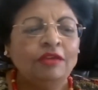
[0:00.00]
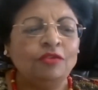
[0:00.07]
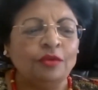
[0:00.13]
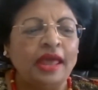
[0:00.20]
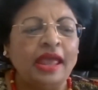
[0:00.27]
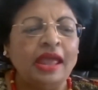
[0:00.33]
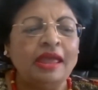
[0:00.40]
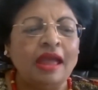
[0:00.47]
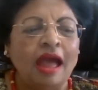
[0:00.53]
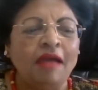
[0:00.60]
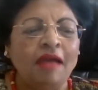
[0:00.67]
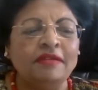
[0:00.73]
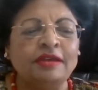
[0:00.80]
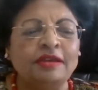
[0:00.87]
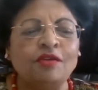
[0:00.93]
Today,
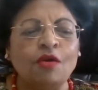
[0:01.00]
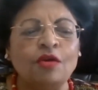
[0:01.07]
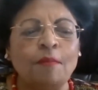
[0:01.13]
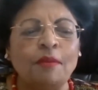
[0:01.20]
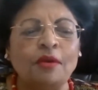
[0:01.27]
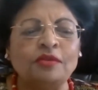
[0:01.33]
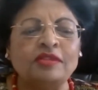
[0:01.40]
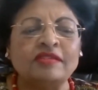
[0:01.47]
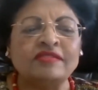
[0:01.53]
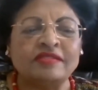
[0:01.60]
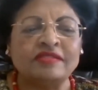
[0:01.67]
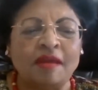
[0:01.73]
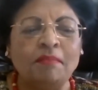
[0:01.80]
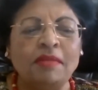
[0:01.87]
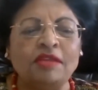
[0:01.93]
I will talk about the
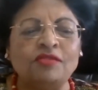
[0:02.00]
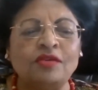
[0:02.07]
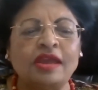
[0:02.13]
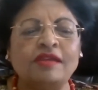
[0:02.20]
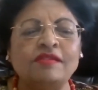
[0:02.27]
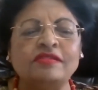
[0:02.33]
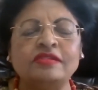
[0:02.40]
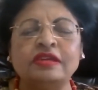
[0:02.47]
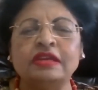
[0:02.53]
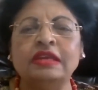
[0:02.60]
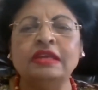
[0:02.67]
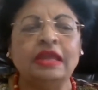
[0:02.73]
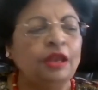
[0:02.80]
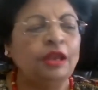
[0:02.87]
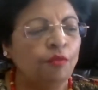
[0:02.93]
STEM
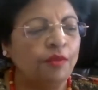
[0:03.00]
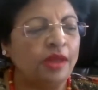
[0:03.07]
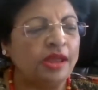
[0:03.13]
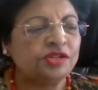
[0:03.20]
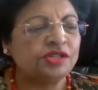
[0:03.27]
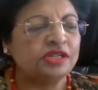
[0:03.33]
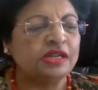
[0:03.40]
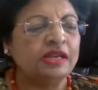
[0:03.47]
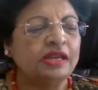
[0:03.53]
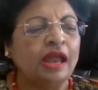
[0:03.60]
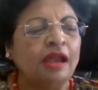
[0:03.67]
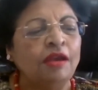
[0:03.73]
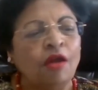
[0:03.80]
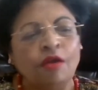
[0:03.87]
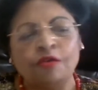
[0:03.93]
education, innovation,
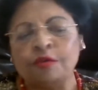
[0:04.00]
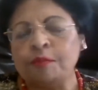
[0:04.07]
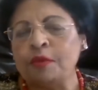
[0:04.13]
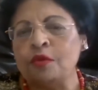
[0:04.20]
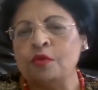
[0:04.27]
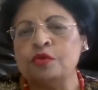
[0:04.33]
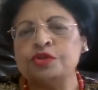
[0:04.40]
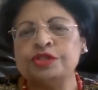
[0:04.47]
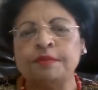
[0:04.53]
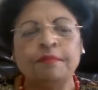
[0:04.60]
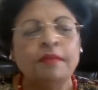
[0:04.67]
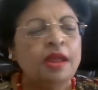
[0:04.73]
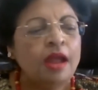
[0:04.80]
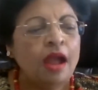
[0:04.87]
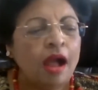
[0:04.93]
and entrepreneurship.
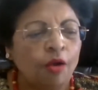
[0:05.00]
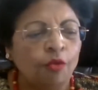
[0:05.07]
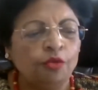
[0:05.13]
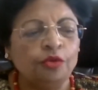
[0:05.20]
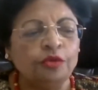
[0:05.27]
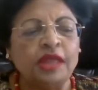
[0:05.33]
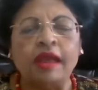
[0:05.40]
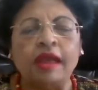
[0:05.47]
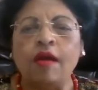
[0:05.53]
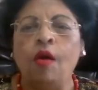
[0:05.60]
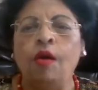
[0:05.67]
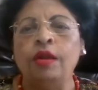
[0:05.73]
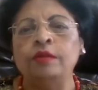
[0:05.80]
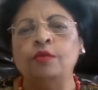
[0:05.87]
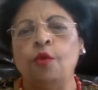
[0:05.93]
How do they
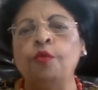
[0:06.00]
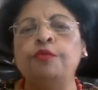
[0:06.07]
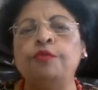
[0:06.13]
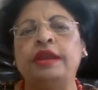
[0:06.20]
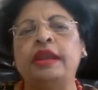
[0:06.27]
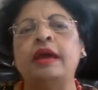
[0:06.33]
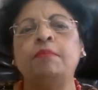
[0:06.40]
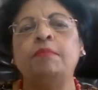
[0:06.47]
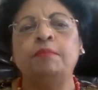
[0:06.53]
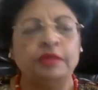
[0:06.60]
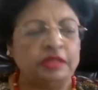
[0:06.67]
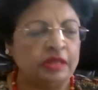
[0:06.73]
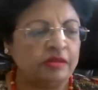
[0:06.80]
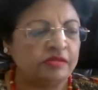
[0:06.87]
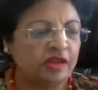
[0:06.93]
all overlap
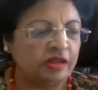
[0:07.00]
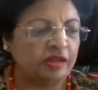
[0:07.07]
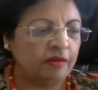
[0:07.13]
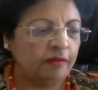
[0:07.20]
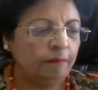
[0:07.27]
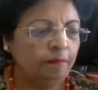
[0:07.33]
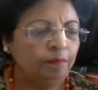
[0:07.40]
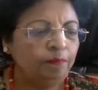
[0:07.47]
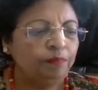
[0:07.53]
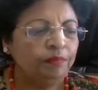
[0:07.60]
with each other?